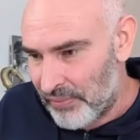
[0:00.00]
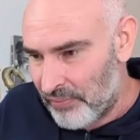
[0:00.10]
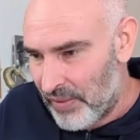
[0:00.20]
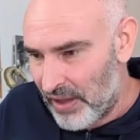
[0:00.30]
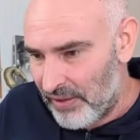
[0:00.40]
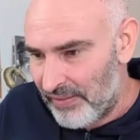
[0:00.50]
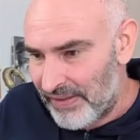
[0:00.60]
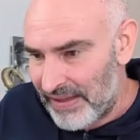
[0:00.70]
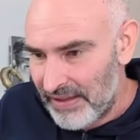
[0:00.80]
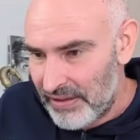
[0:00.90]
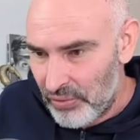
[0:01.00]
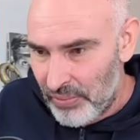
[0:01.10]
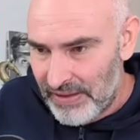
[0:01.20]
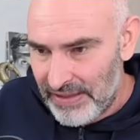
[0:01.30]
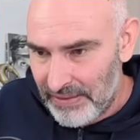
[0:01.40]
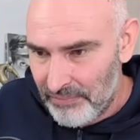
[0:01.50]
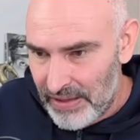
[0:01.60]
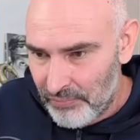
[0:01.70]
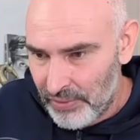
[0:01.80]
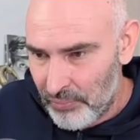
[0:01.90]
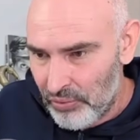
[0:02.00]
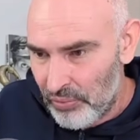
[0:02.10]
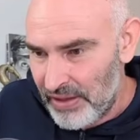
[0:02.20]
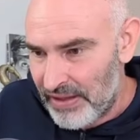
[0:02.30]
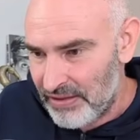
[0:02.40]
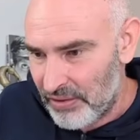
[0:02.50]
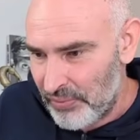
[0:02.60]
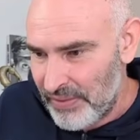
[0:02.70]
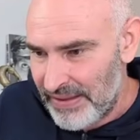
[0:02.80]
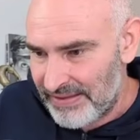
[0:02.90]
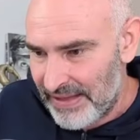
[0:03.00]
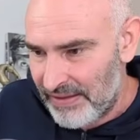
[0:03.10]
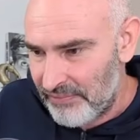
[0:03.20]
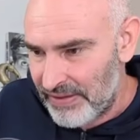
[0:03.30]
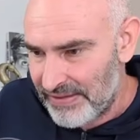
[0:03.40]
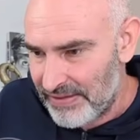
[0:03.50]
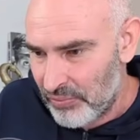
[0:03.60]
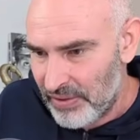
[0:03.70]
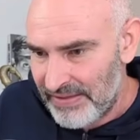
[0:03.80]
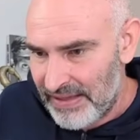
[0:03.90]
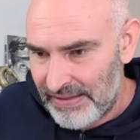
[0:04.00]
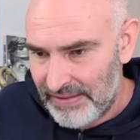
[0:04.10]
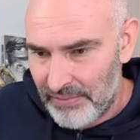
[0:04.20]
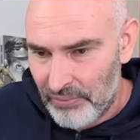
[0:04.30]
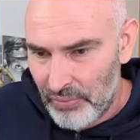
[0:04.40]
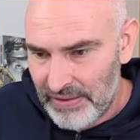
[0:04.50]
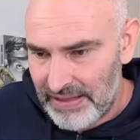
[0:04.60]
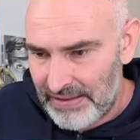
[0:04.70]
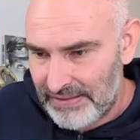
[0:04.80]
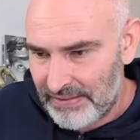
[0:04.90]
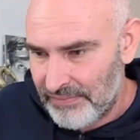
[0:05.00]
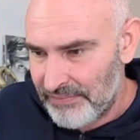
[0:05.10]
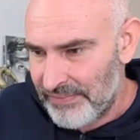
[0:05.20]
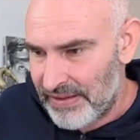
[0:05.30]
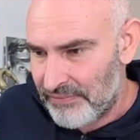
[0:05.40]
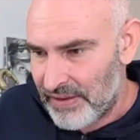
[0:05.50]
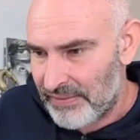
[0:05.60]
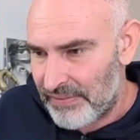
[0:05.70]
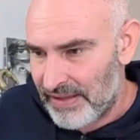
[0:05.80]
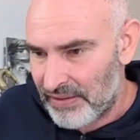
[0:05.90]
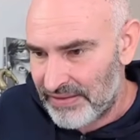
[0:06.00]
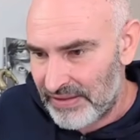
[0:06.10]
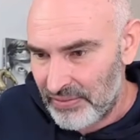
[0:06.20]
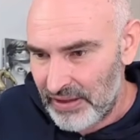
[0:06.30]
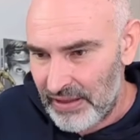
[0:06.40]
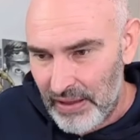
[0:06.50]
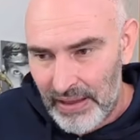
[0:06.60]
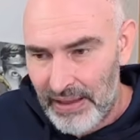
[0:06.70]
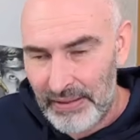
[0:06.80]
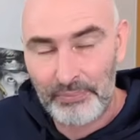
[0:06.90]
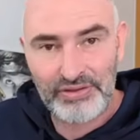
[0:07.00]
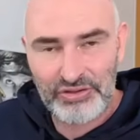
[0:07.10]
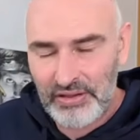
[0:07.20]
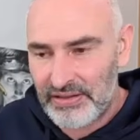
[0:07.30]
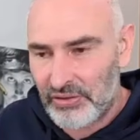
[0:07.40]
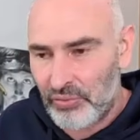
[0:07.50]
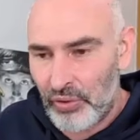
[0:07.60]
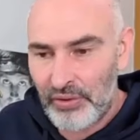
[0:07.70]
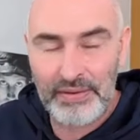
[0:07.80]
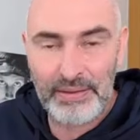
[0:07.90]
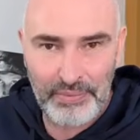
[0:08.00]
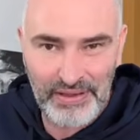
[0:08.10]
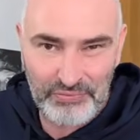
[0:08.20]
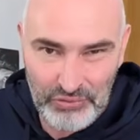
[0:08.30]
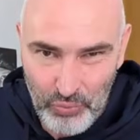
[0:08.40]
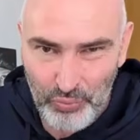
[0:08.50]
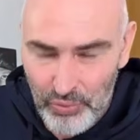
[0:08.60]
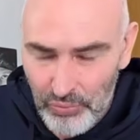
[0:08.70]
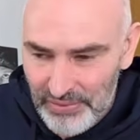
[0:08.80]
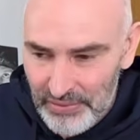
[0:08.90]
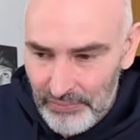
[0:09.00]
Well, he didn't do it. He's afraid of my pawn queening, so he sacrifices queen takes d5 and now c3, and the position is a draw. They played a few more moves.